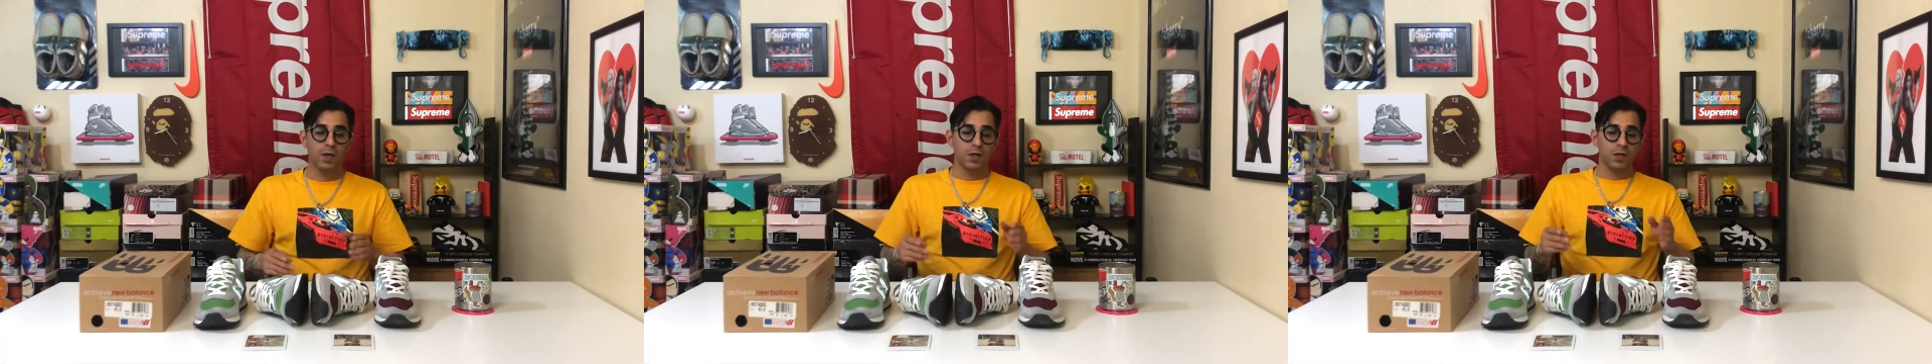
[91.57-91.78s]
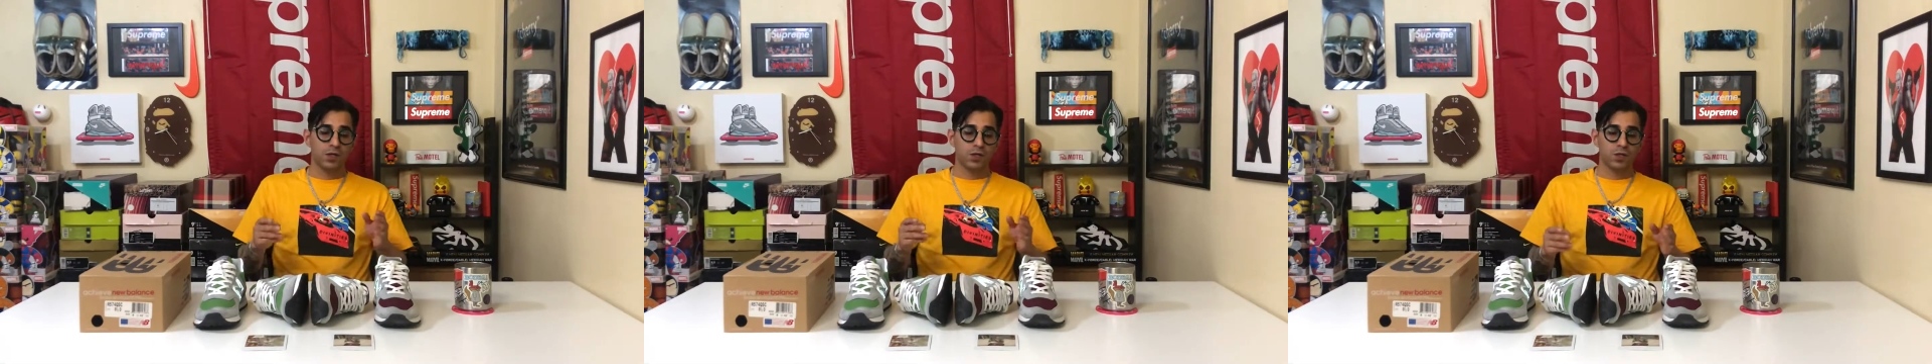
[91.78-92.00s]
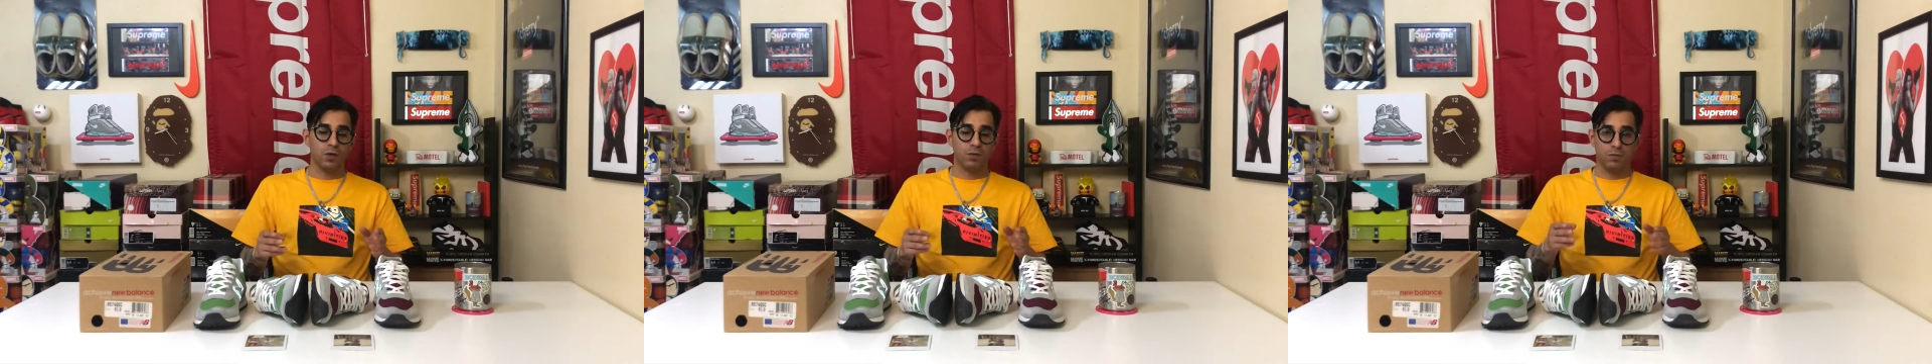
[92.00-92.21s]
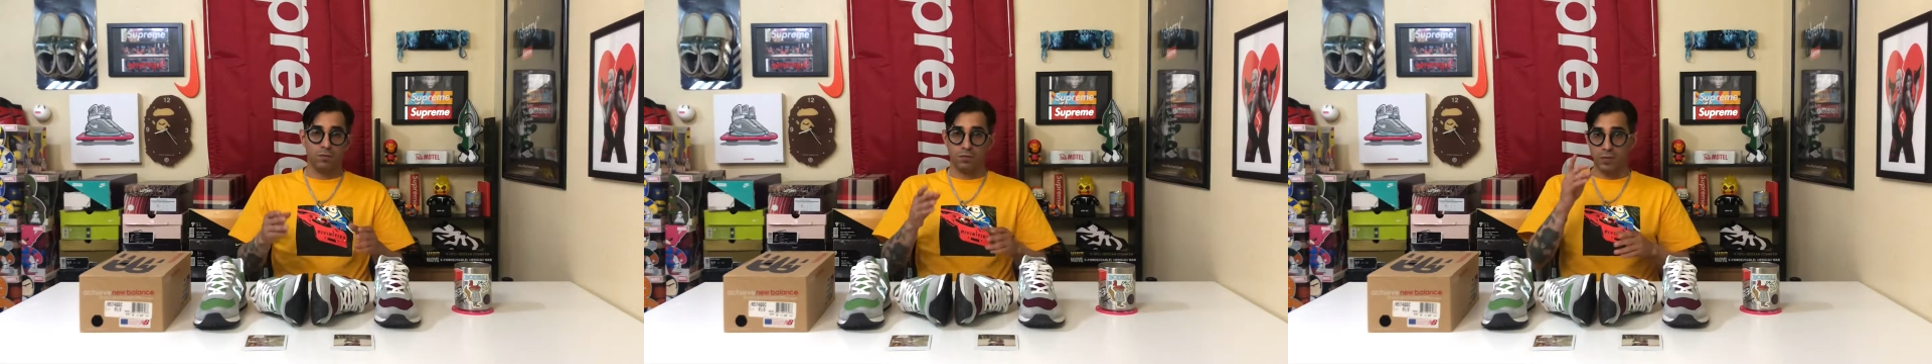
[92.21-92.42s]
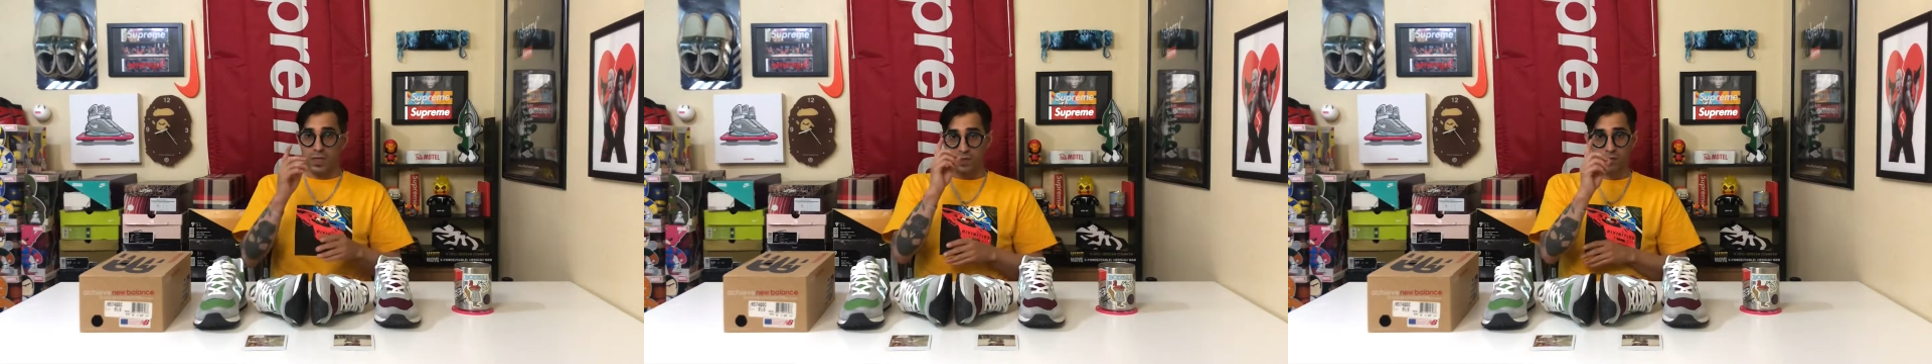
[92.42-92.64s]
So
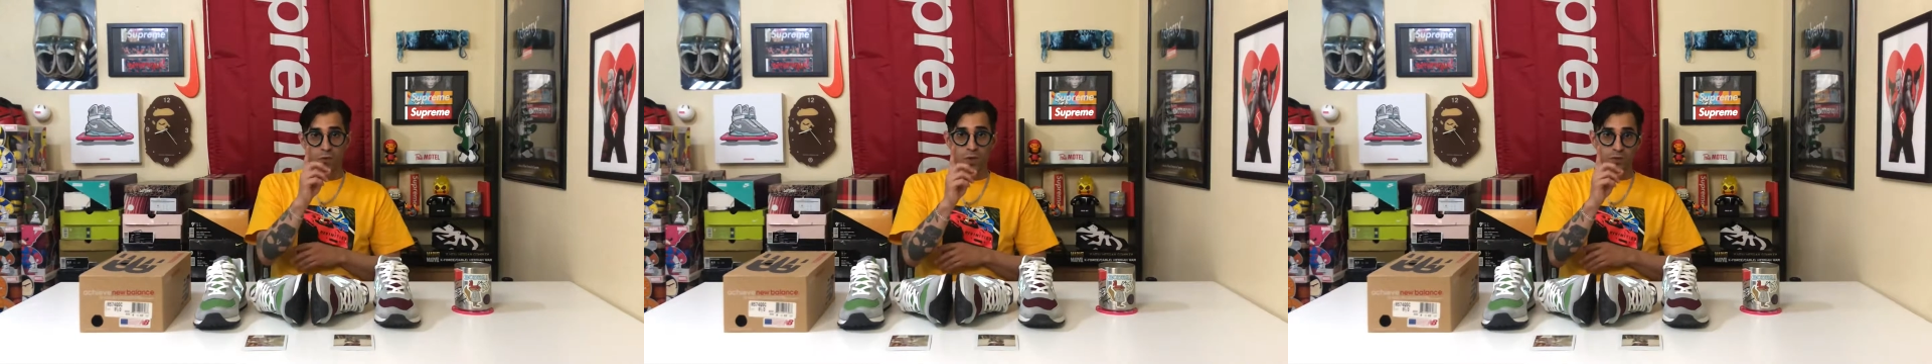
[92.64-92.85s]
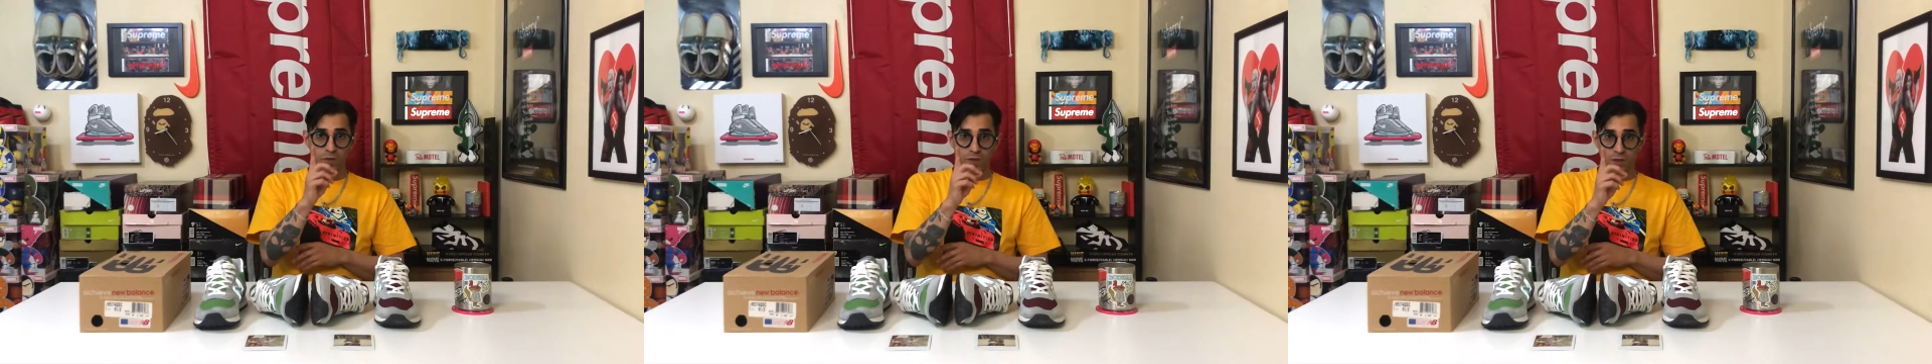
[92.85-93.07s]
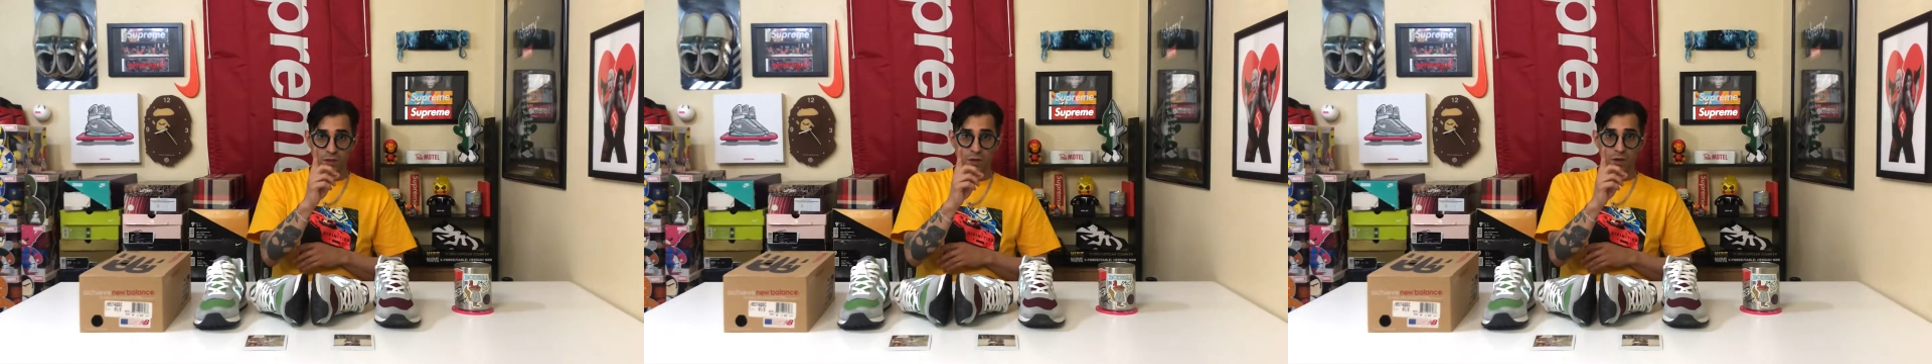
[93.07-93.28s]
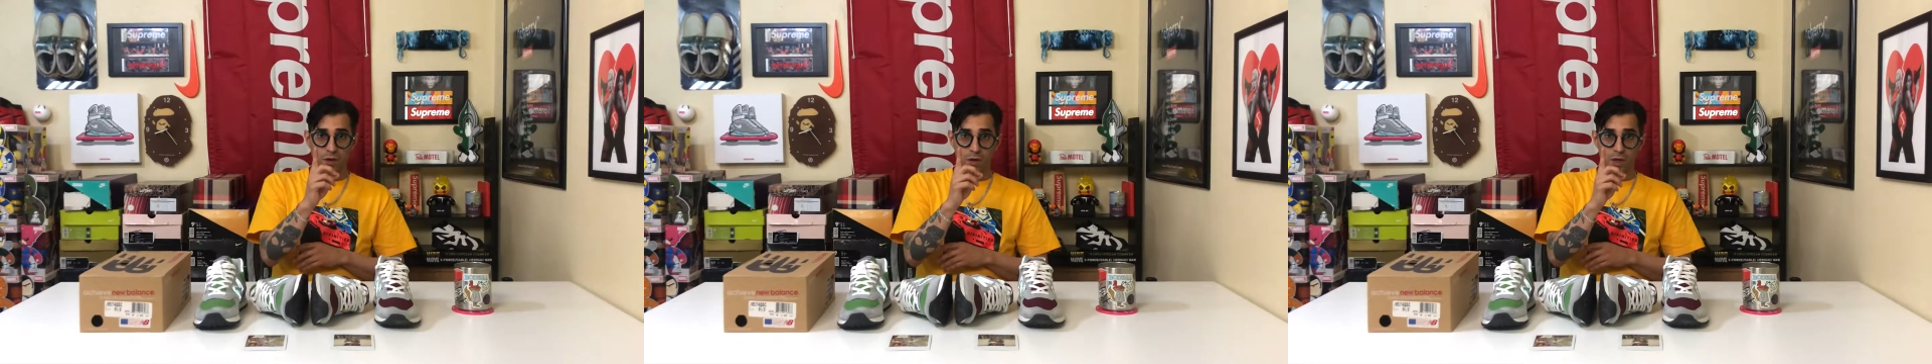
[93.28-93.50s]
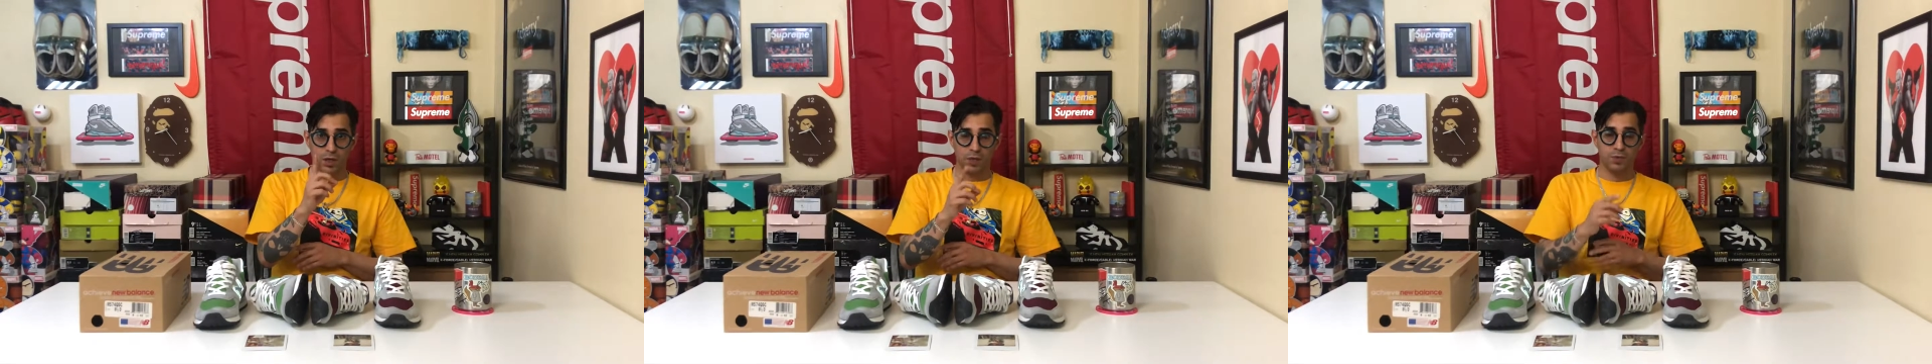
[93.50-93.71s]
that's one reason they're called
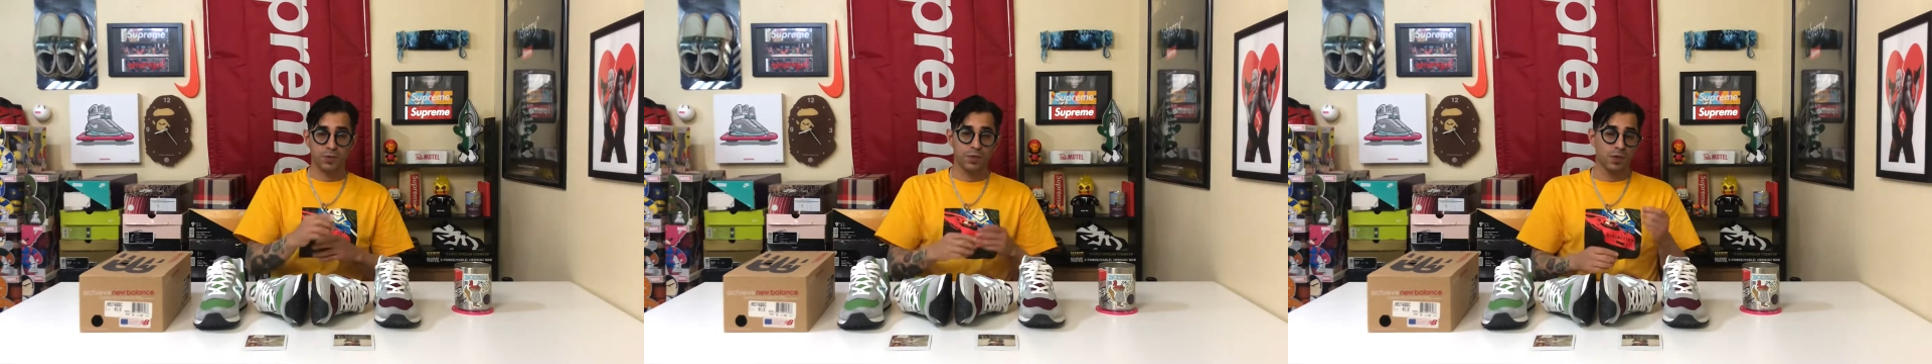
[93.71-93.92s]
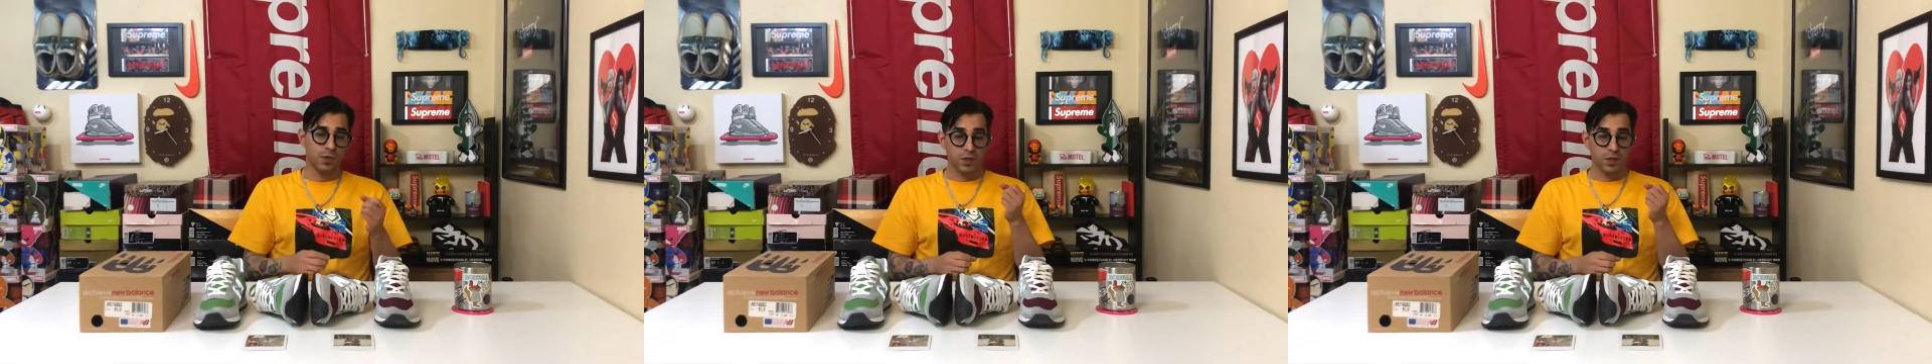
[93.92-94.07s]
clips.